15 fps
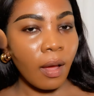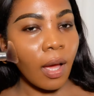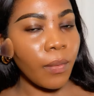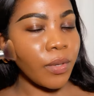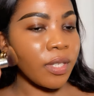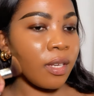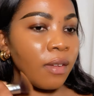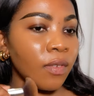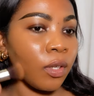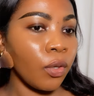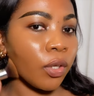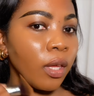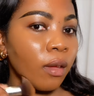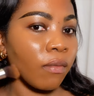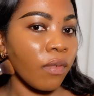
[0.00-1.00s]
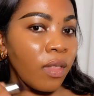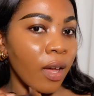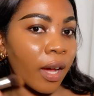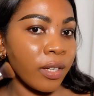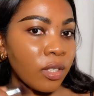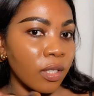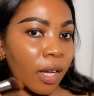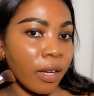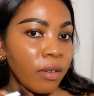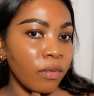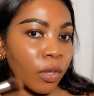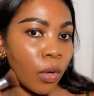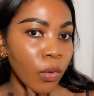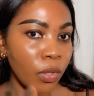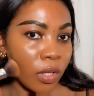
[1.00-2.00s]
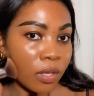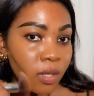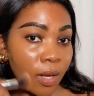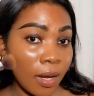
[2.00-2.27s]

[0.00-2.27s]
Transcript: I wasn't even looking for that. I just kind of noticed